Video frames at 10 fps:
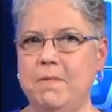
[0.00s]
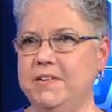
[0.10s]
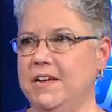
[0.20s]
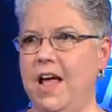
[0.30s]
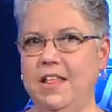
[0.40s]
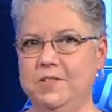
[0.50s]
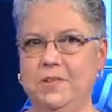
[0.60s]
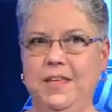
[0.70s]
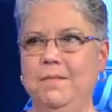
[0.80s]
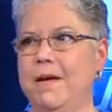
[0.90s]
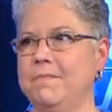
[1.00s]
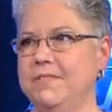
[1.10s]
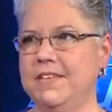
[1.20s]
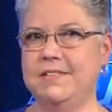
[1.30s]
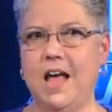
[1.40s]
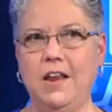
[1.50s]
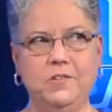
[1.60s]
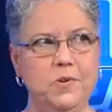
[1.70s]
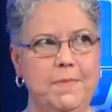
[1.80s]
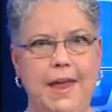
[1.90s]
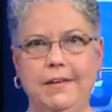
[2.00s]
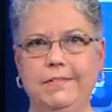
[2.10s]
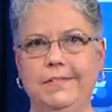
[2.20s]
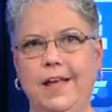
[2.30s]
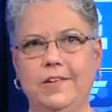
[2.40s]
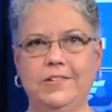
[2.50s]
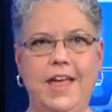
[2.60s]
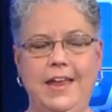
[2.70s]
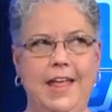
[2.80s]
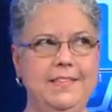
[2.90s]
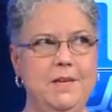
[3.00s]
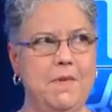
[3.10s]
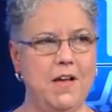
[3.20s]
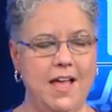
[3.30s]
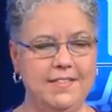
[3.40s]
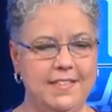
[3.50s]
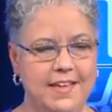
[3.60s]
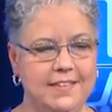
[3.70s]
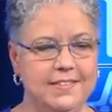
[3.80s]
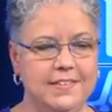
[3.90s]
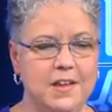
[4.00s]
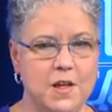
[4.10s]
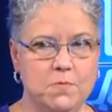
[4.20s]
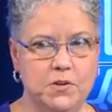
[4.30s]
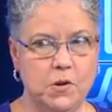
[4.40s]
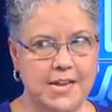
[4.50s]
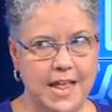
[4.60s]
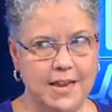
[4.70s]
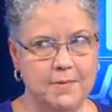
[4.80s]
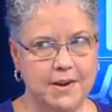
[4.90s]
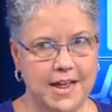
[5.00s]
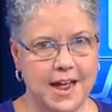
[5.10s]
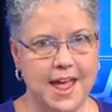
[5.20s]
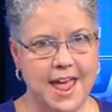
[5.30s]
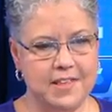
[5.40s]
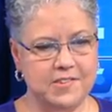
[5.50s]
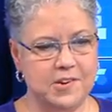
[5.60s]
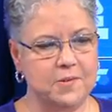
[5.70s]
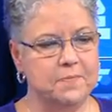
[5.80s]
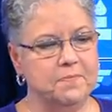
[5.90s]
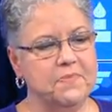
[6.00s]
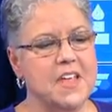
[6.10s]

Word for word: I went to college with him. I was his college roommate. Gosh, I can ask him all kinds of things, and, but don't tell anyone I, I asked you.